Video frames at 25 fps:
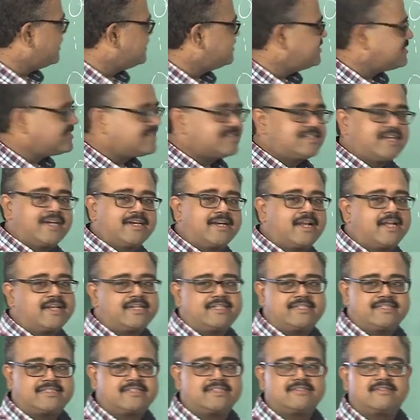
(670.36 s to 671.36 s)
this is the standard
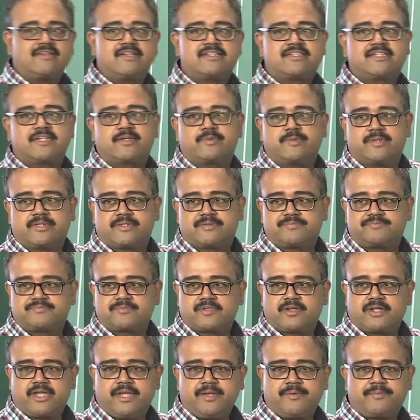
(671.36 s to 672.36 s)
architecture they will stick with.
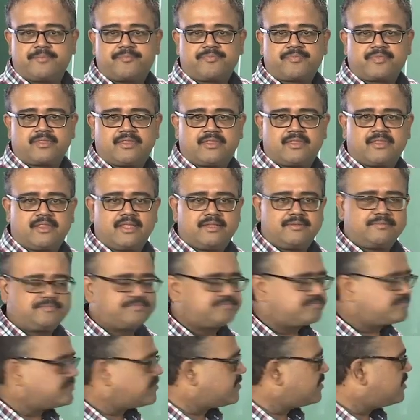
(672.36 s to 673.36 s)
Okay,
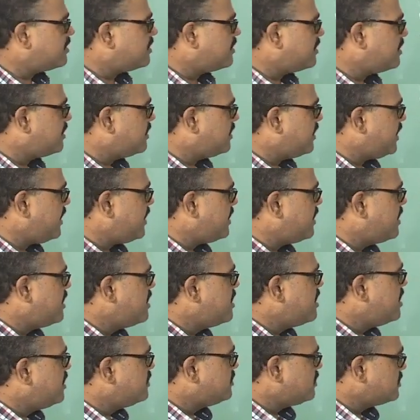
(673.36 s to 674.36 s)
right.
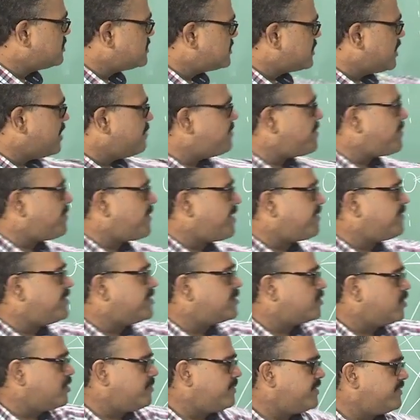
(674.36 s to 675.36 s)
So still people haven't
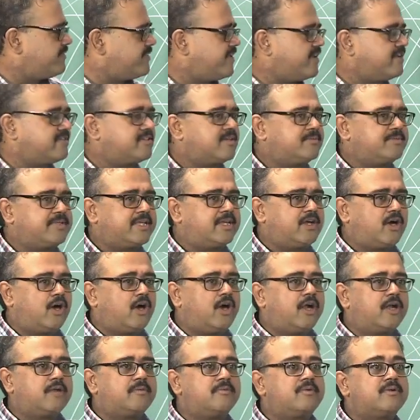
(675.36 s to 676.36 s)
told me if there is something
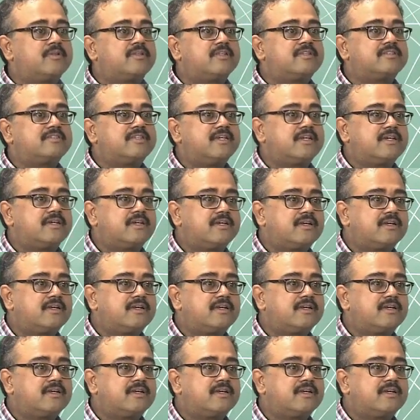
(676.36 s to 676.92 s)
odd about this. Yeah.